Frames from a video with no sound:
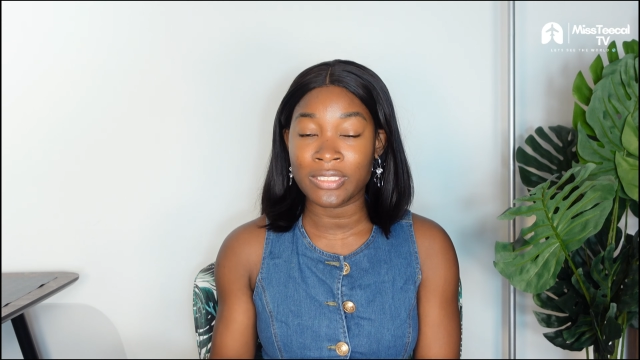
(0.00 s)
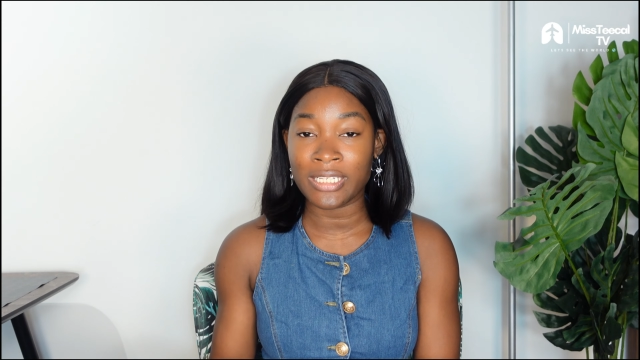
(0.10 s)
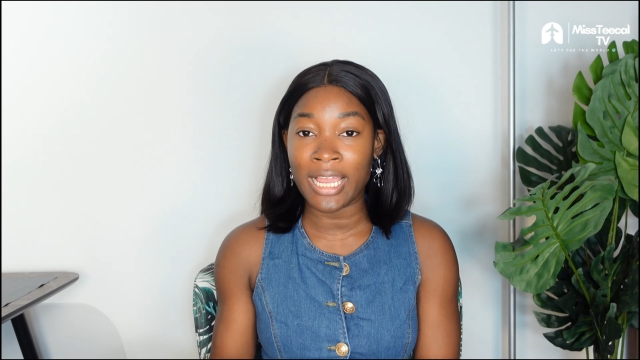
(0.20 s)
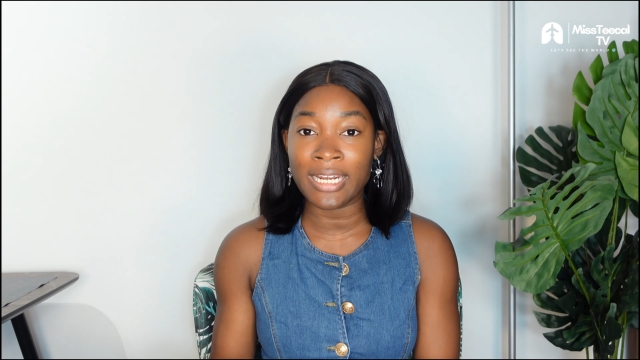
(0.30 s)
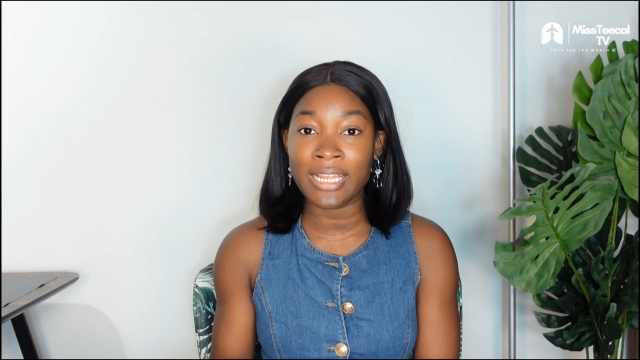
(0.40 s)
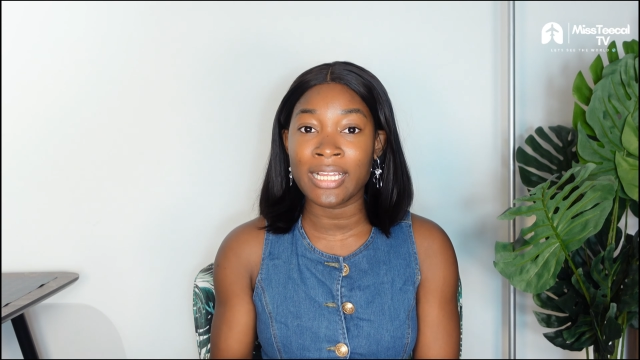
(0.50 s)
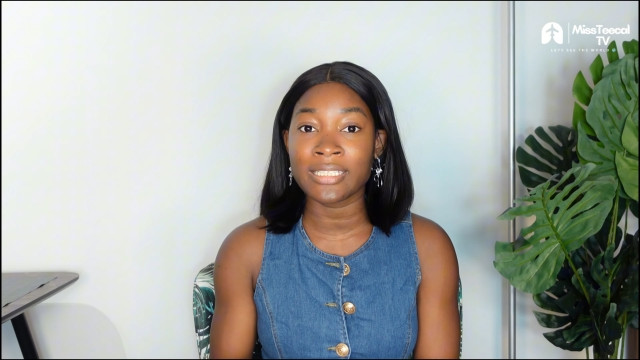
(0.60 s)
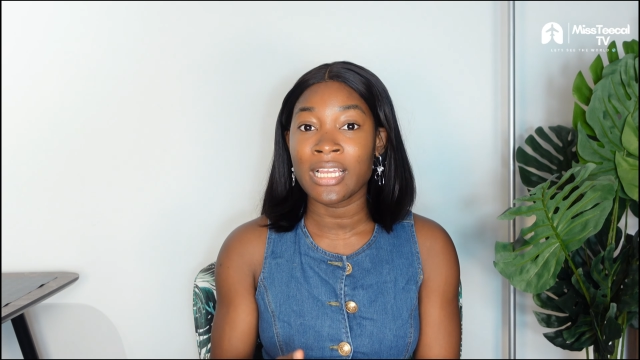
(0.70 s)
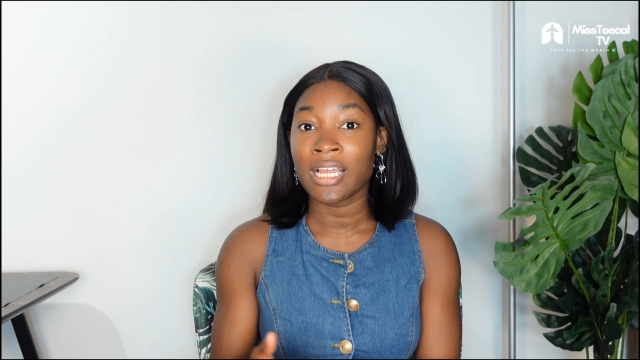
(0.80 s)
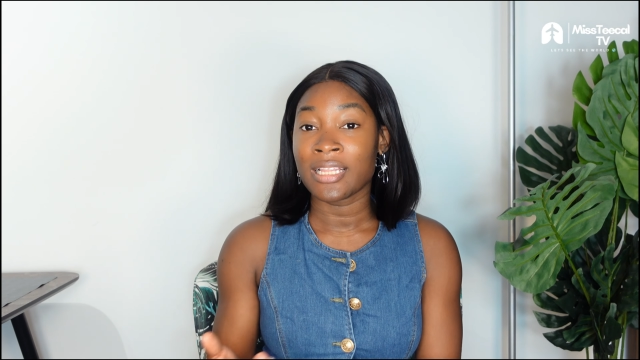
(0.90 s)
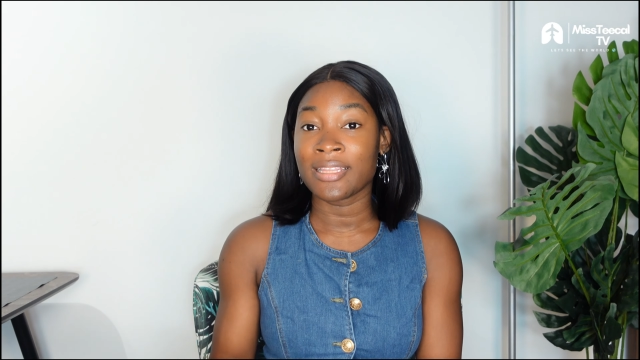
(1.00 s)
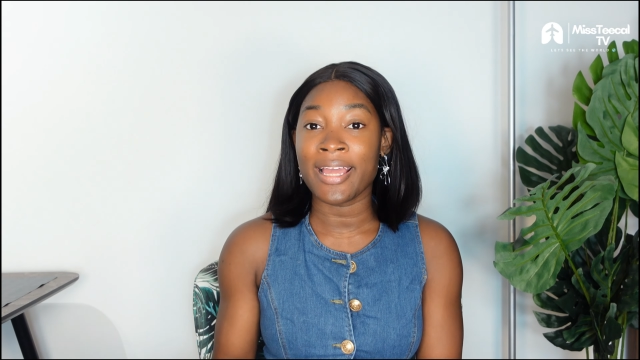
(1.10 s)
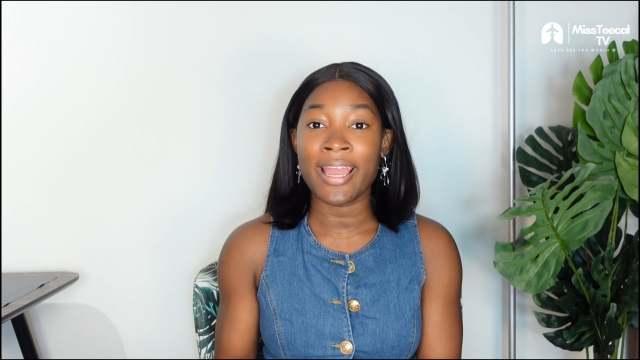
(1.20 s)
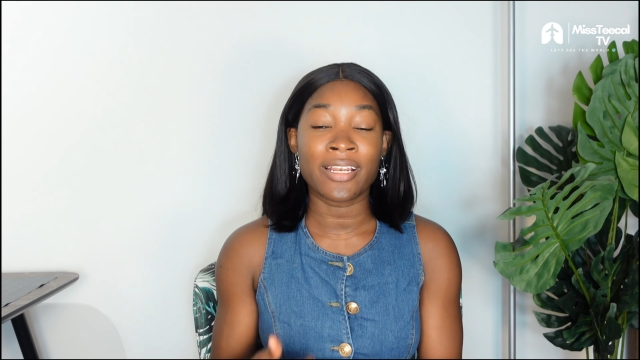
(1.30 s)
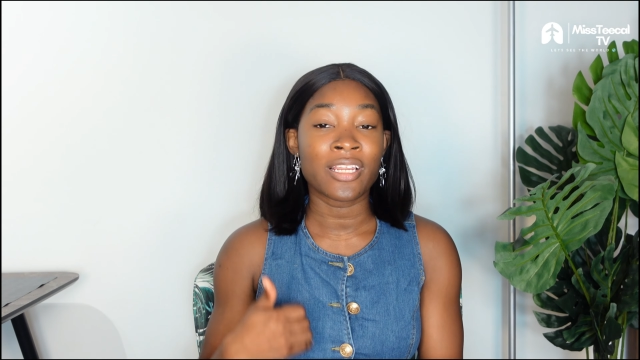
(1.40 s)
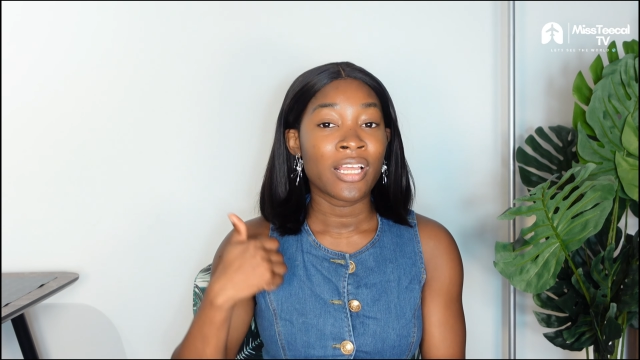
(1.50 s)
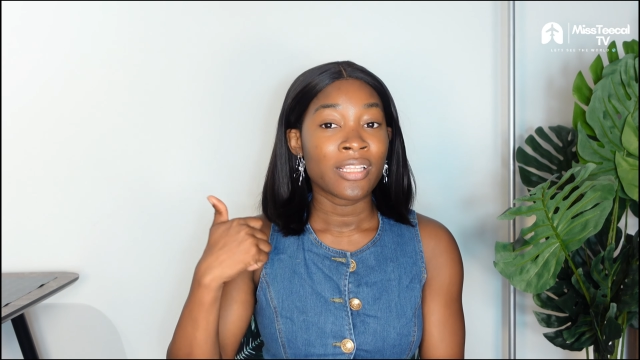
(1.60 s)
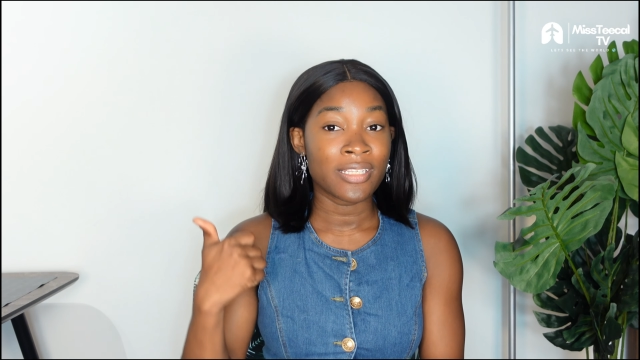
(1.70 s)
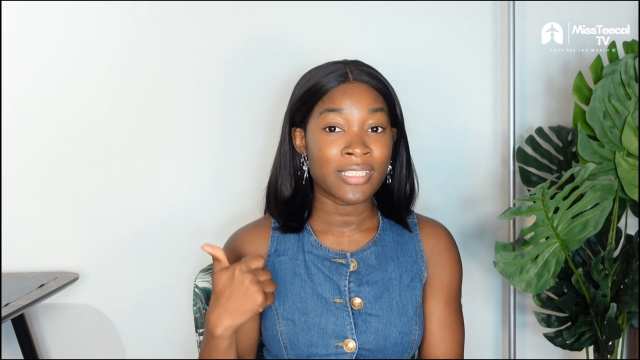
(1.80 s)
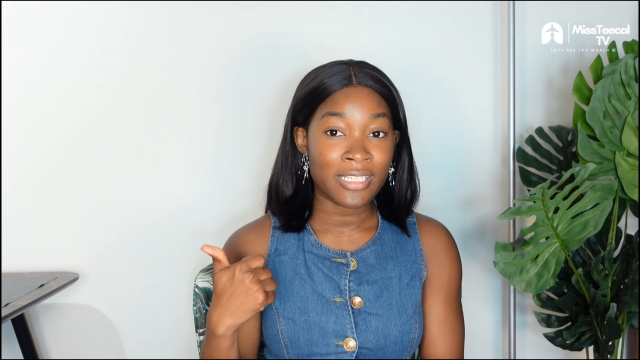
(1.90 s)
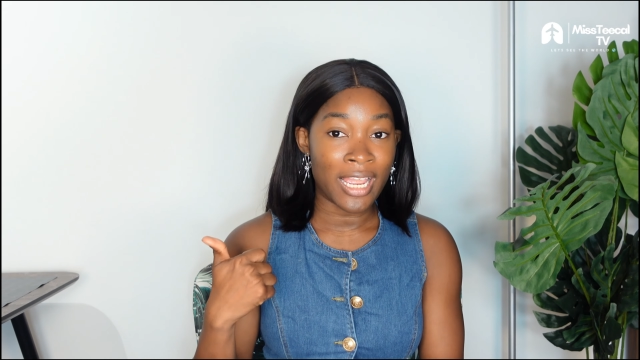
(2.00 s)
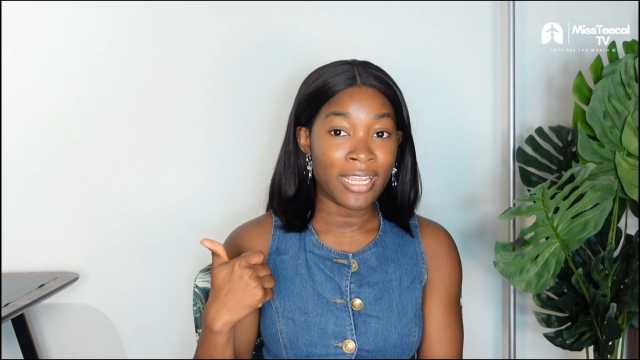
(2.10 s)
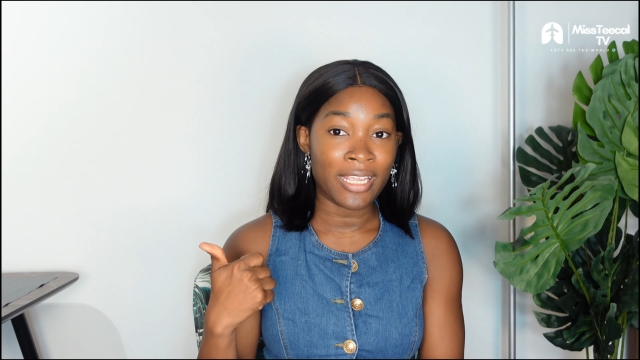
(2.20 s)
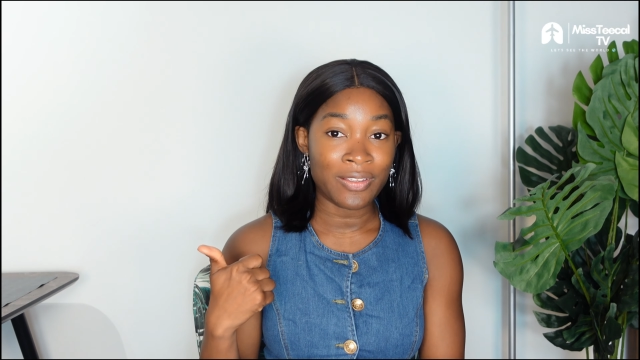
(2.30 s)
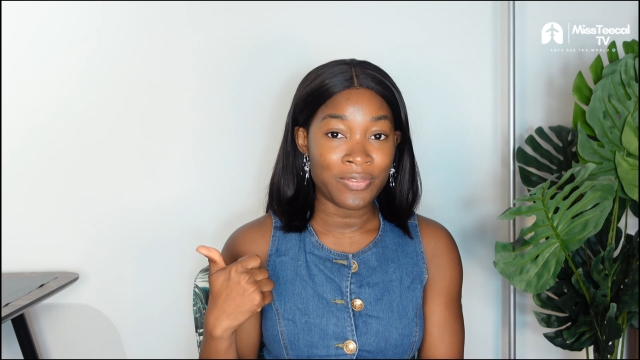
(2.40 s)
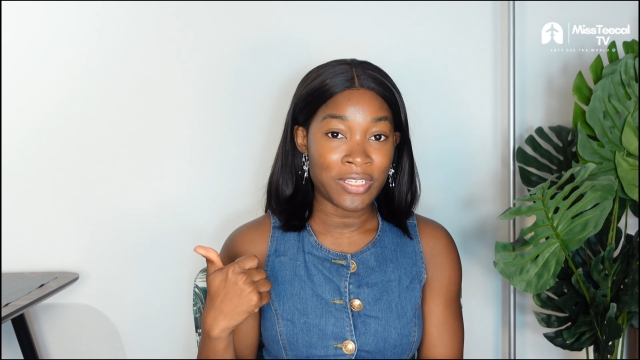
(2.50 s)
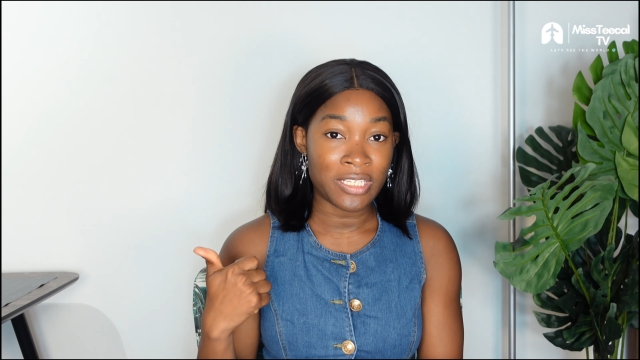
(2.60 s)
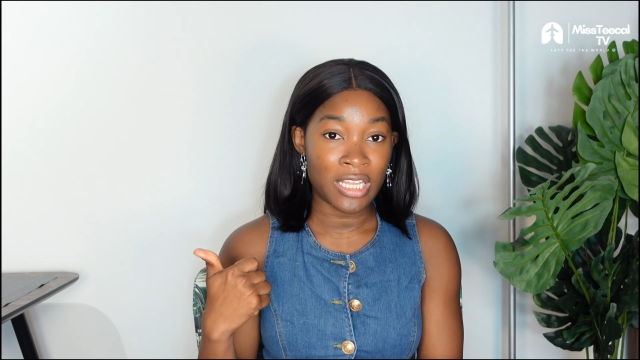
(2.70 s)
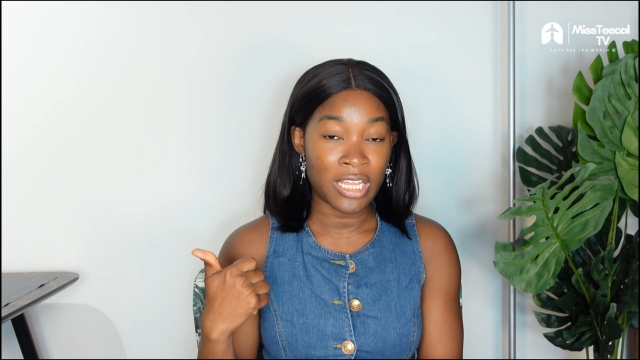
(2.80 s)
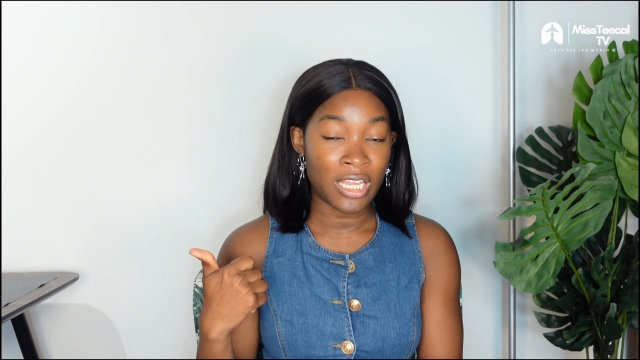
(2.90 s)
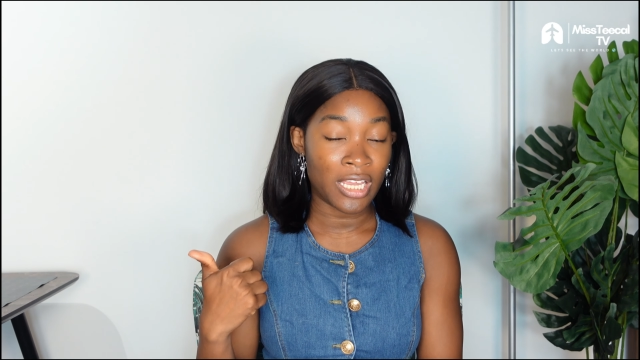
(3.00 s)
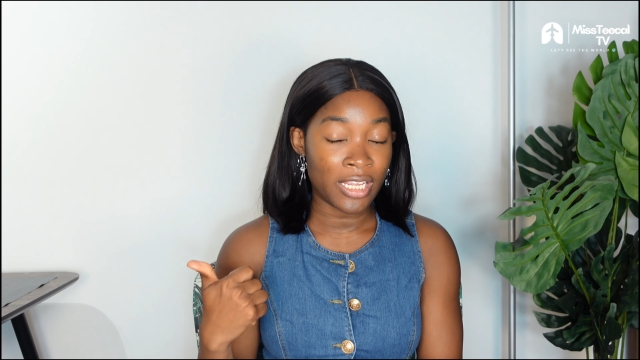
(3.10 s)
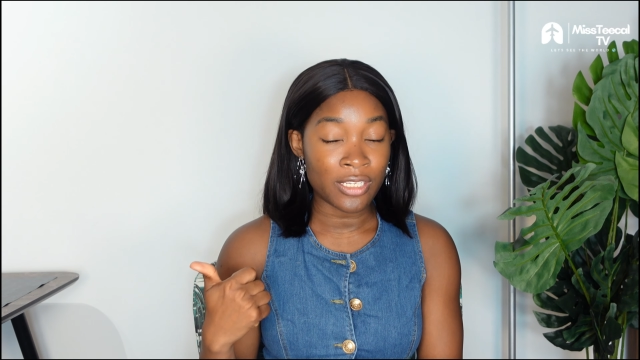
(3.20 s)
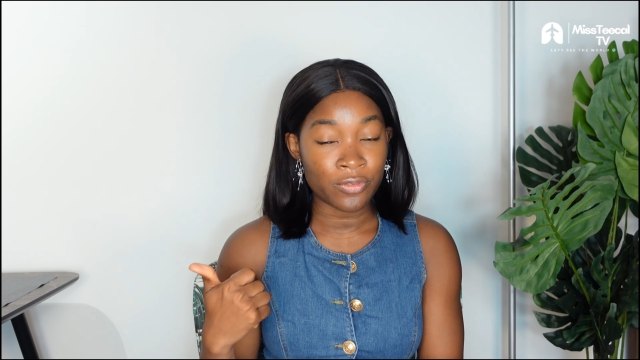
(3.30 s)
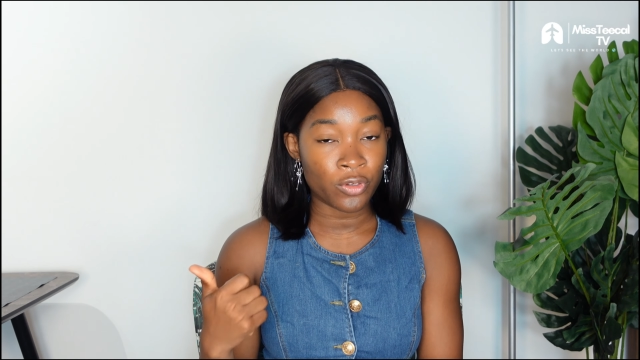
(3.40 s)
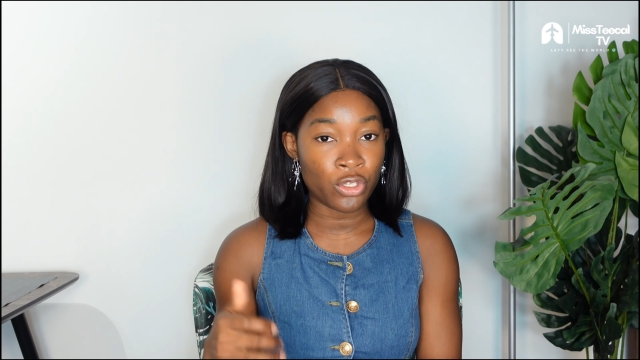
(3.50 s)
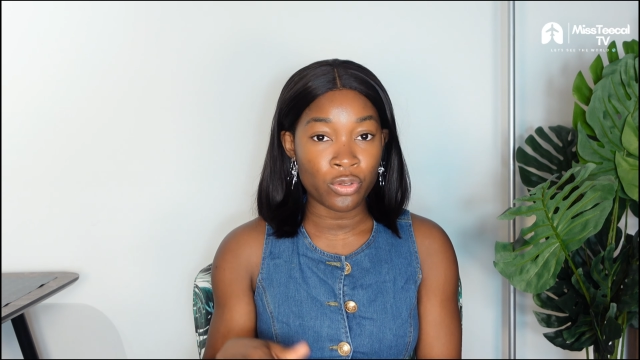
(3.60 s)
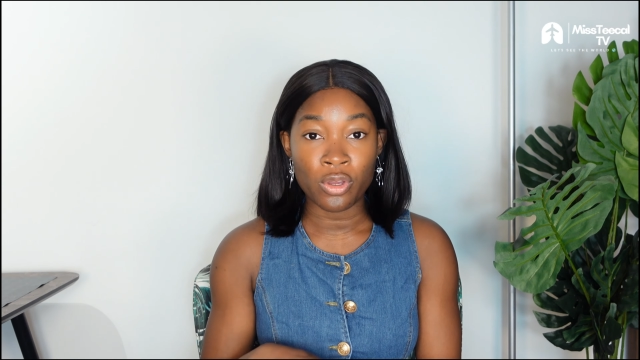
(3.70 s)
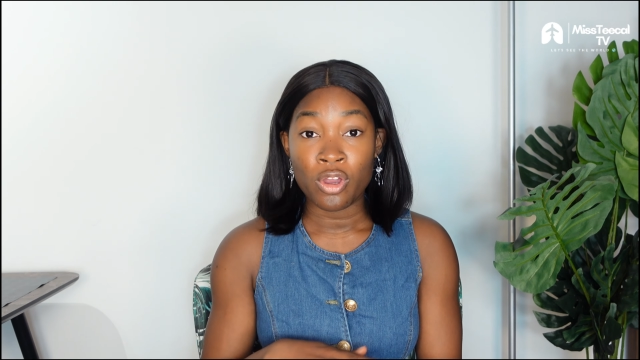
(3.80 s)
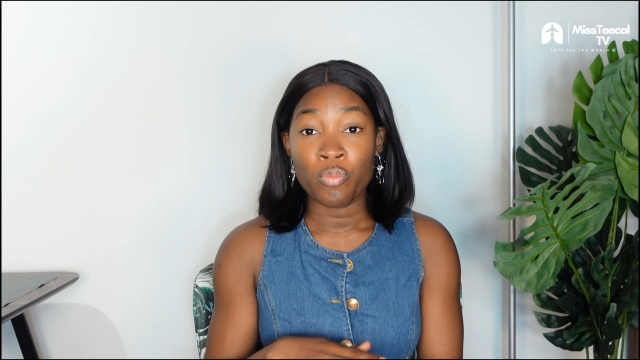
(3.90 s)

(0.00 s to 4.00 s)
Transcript: to Thailand, then this Thai e-visa is for you.